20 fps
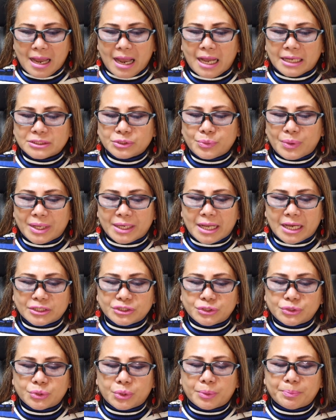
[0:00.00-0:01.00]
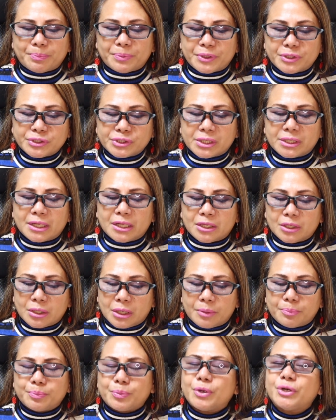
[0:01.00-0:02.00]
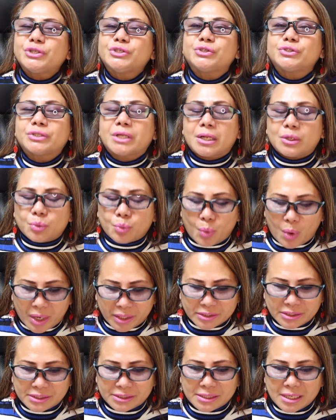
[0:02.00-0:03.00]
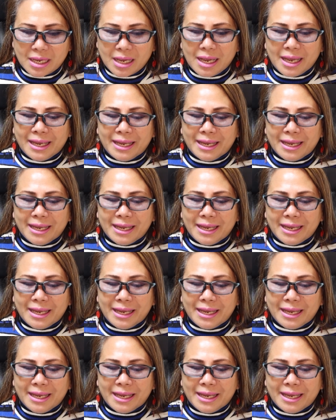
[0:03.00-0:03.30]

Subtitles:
as well as your personal ones,